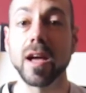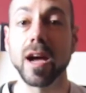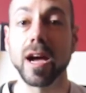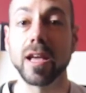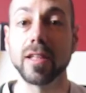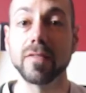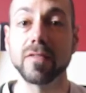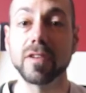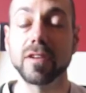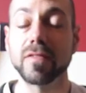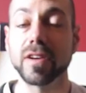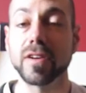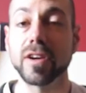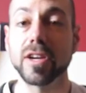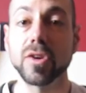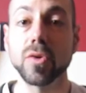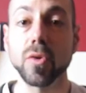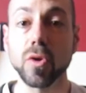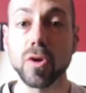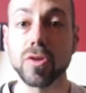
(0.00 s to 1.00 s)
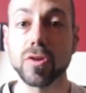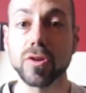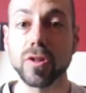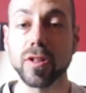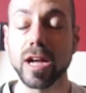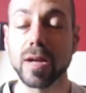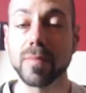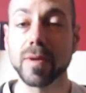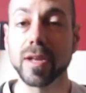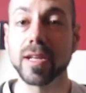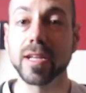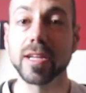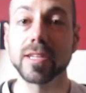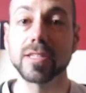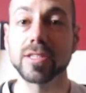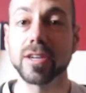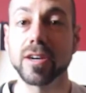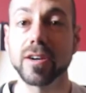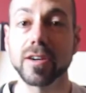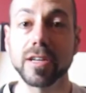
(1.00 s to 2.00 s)
I live in a very northern climate. It
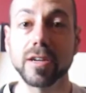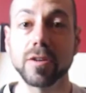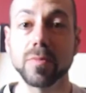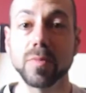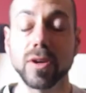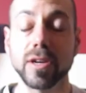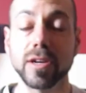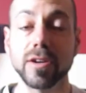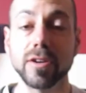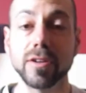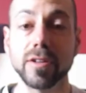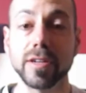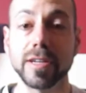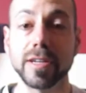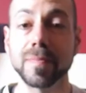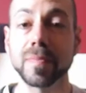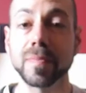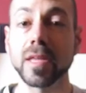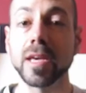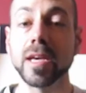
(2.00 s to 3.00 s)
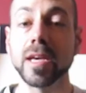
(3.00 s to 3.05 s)
gets dark here pretty early.